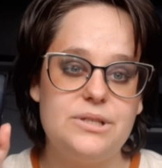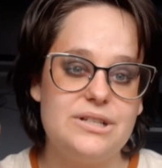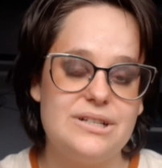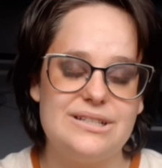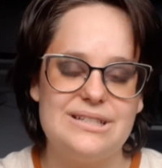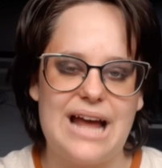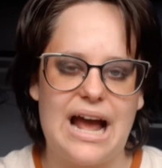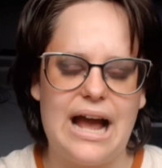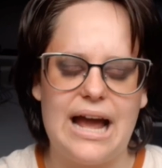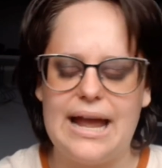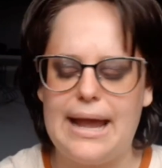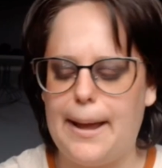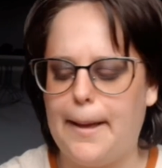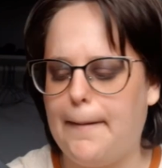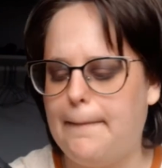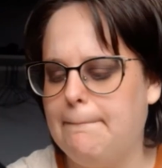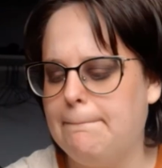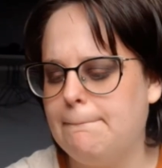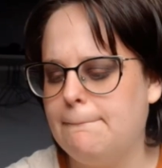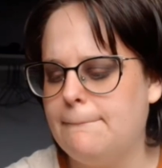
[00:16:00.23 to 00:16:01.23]
because I
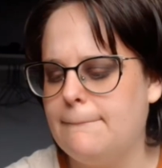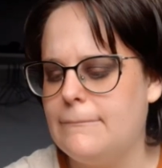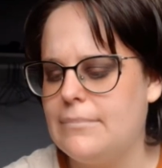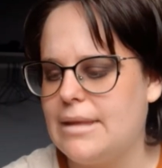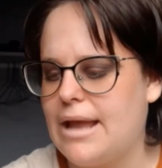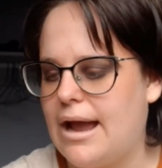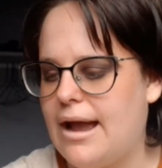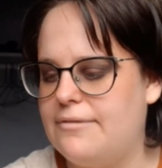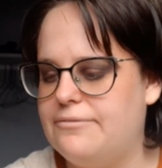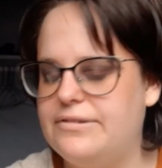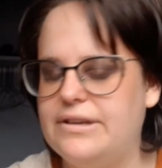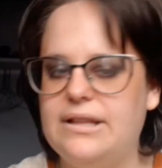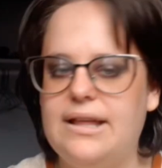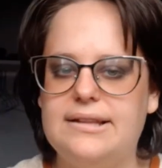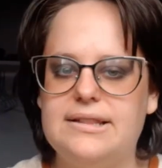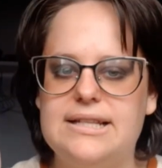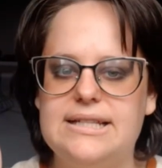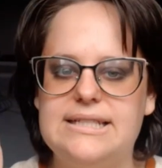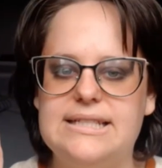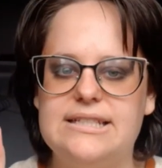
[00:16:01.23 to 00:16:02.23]
feel
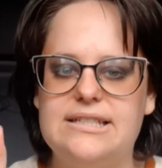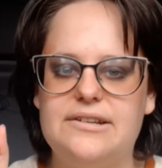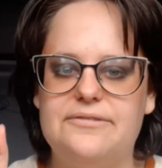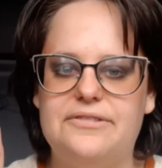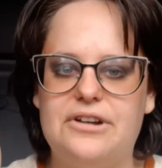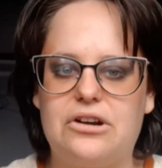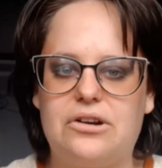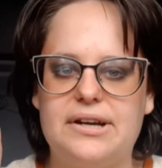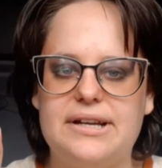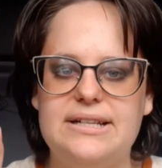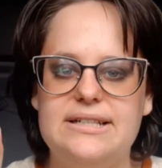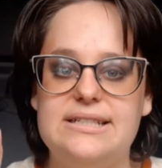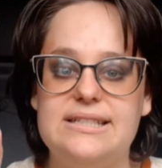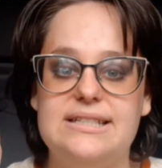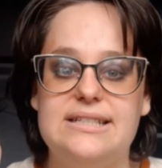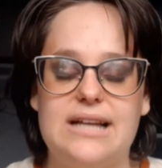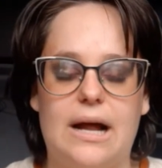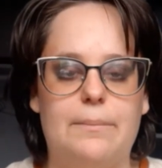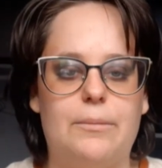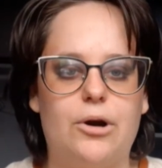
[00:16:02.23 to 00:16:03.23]
like this is a very
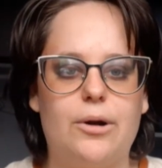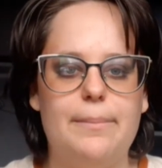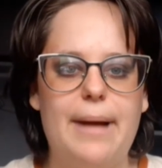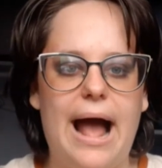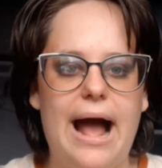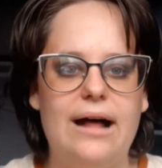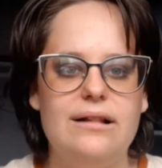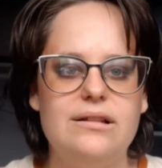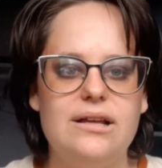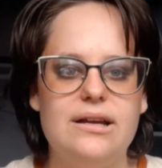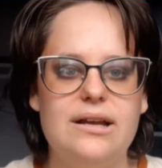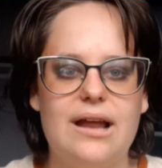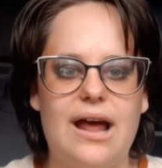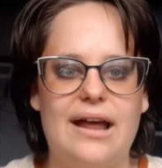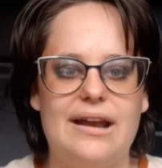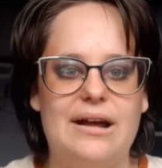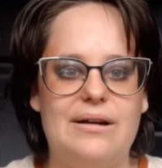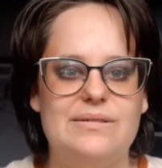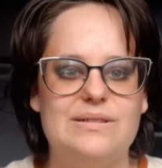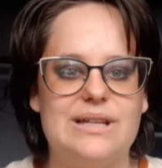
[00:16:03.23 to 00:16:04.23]
summer palette,
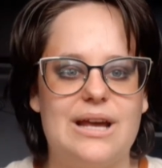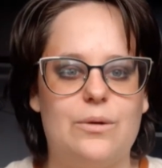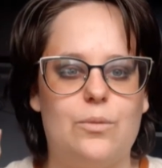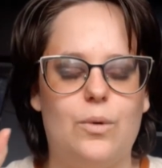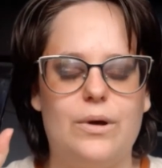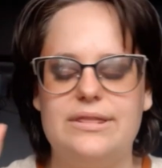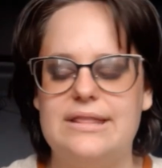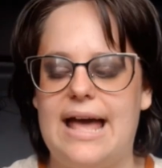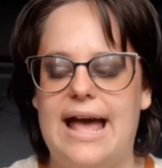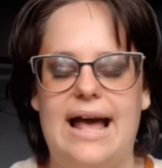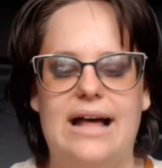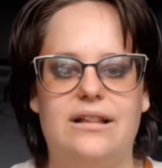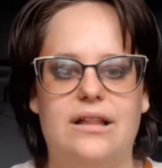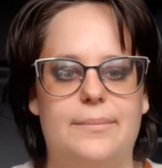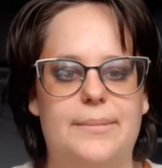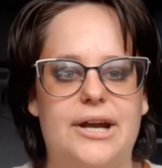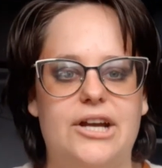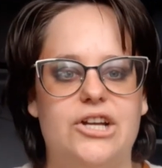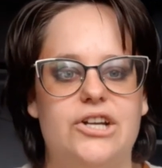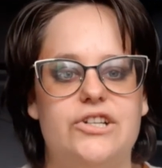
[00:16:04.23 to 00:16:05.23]
and I was like, what the hell
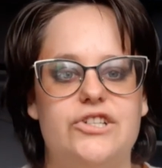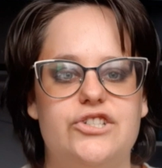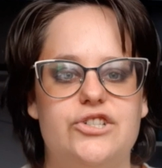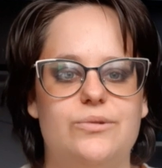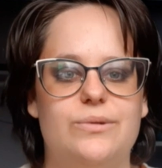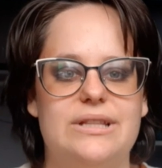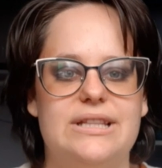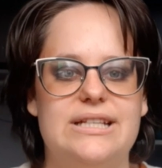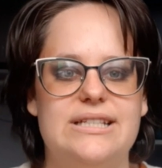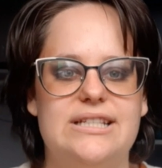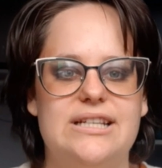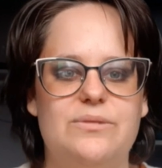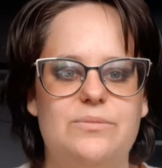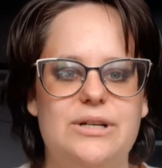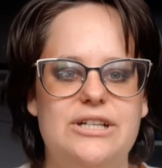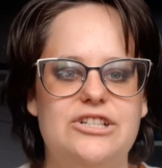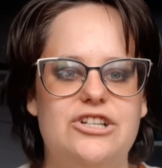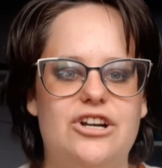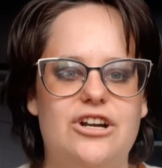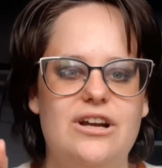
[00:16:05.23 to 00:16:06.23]
am I going to do with this in
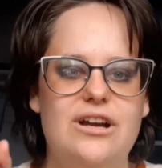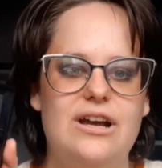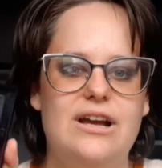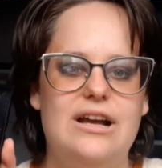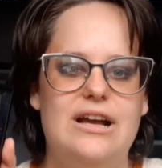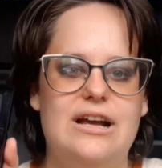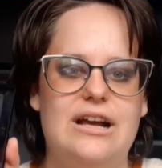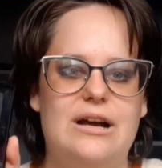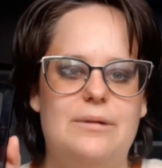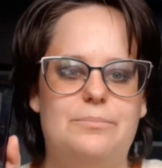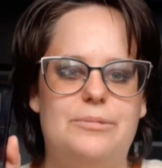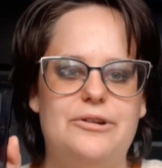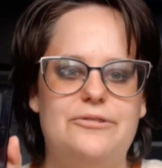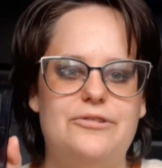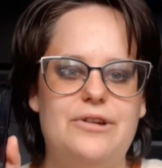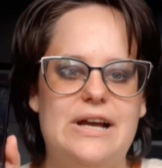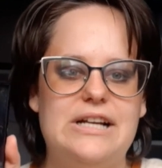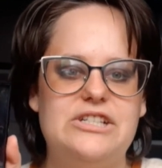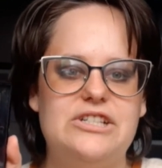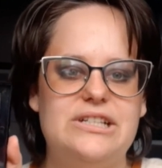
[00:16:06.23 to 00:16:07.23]
winter? But if
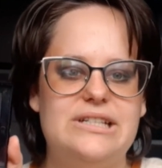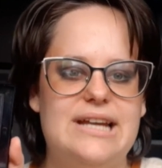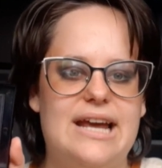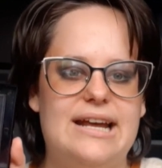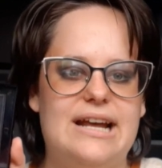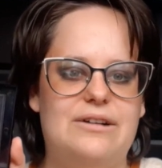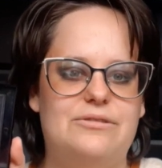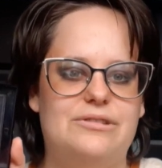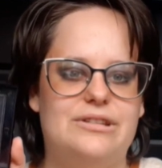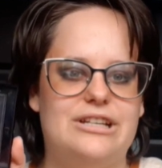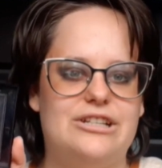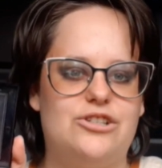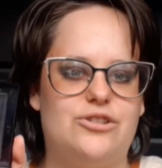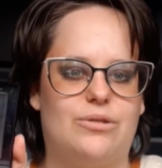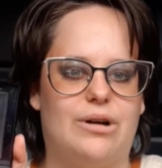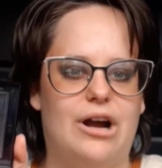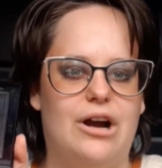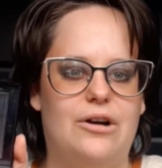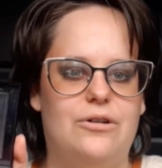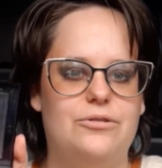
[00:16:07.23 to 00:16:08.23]
you actually take out this
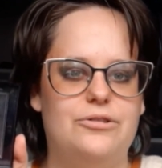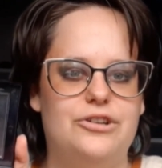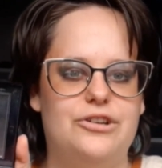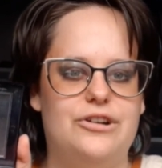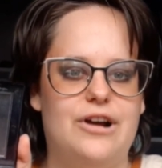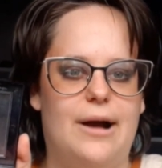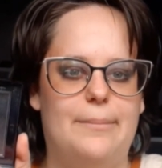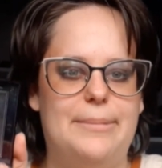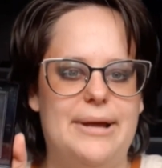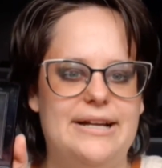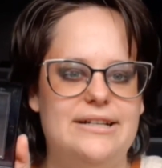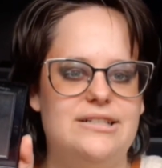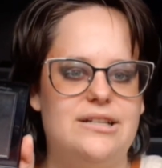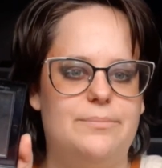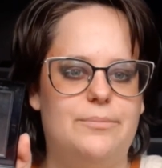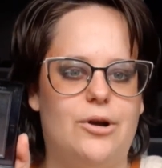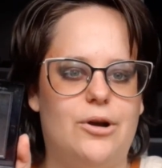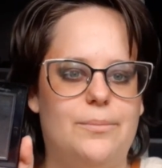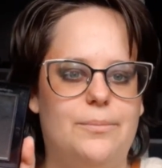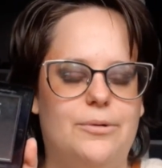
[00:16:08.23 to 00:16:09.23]
row, you got pinks
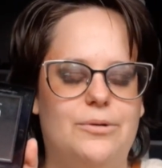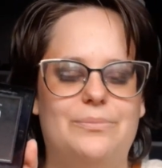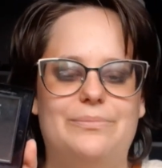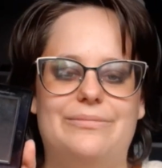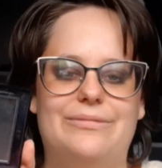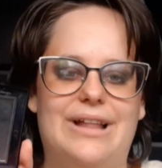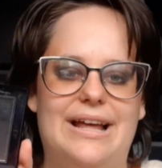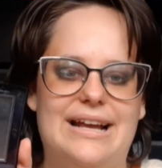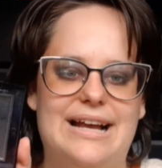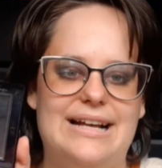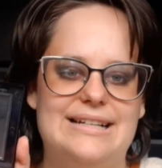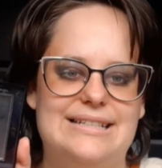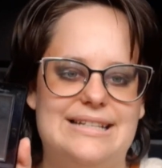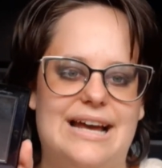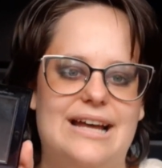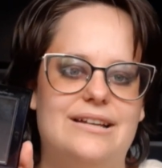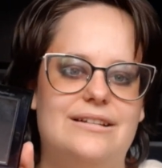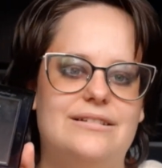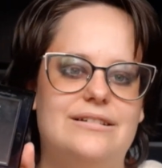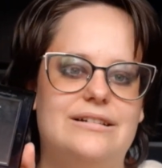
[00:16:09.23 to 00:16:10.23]
and purple. Like I said,